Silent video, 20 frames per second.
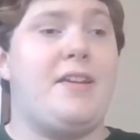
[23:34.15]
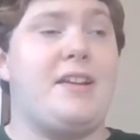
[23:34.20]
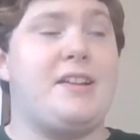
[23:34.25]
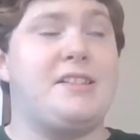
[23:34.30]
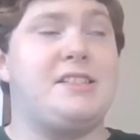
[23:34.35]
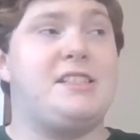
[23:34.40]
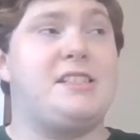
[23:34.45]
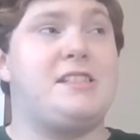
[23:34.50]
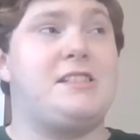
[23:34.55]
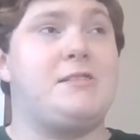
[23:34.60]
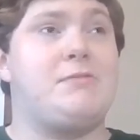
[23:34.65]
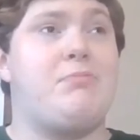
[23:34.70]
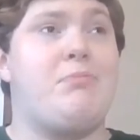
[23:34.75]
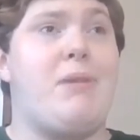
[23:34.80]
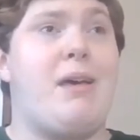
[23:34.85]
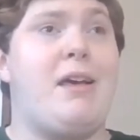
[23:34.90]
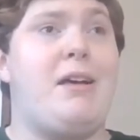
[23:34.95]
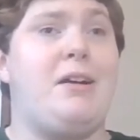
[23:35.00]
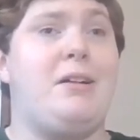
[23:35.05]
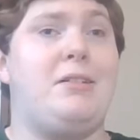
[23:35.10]
can
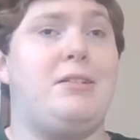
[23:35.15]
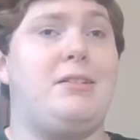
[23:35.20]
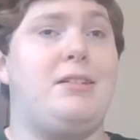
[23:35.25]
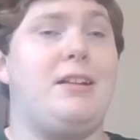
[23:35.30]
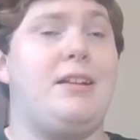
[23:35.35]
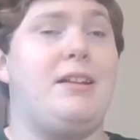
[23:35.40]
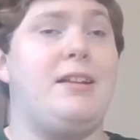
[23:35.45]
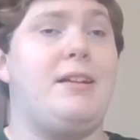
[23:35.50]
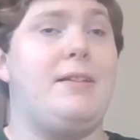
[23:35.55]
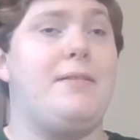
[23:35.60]
smell